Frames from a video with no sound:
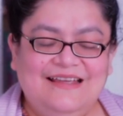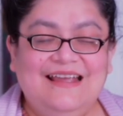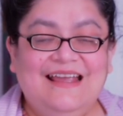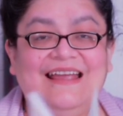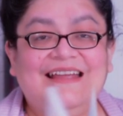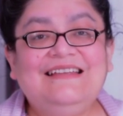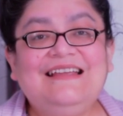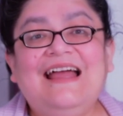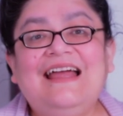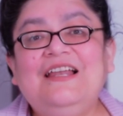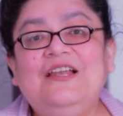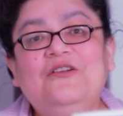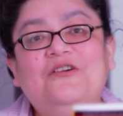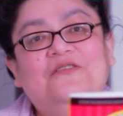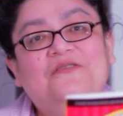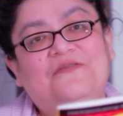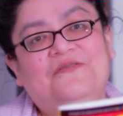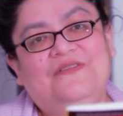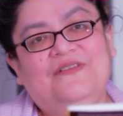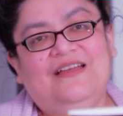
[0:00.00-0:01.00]
And I
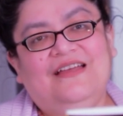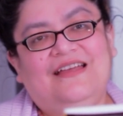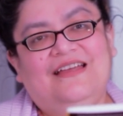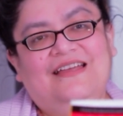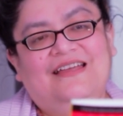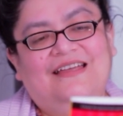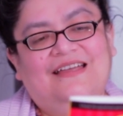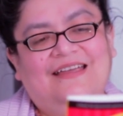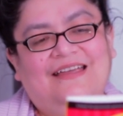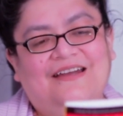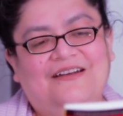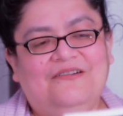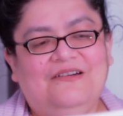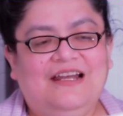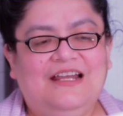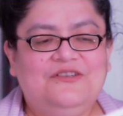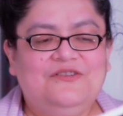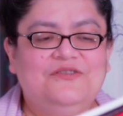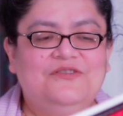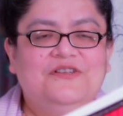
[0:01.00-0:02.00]
love her
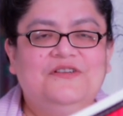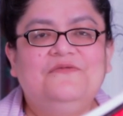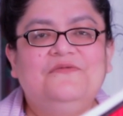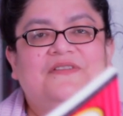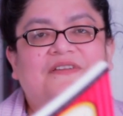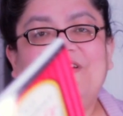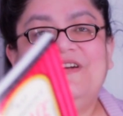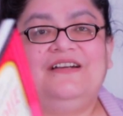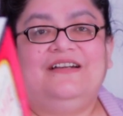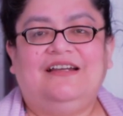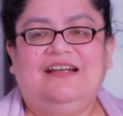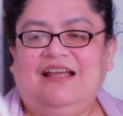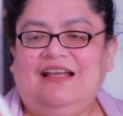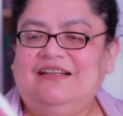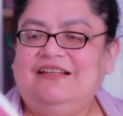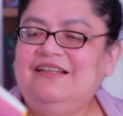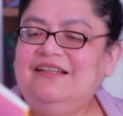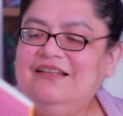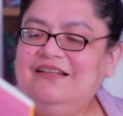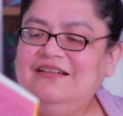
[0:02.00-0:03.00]
relationship with her
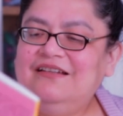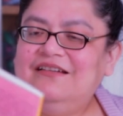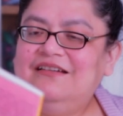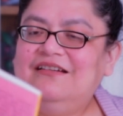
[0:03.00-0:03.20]
nanny.